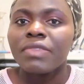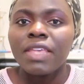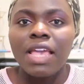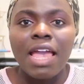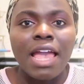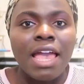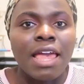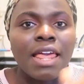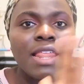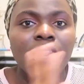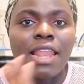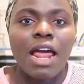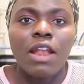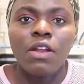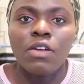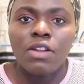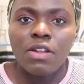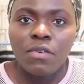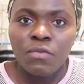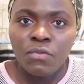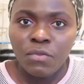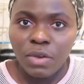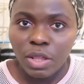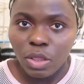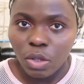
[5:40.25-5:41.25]
and
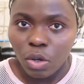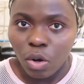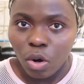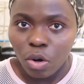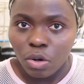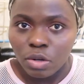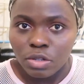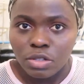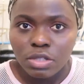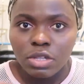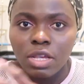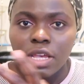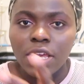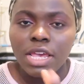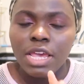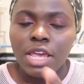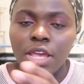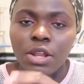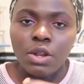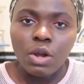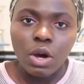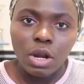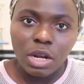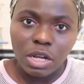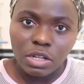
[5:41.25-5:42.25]
another fifth course
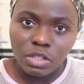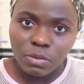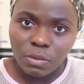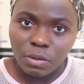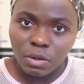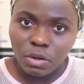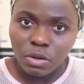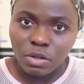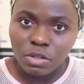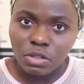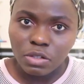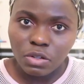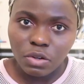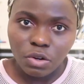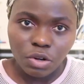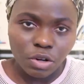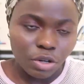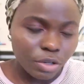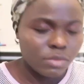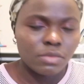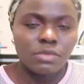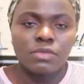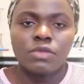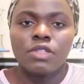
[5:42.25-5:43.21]
in order to be considered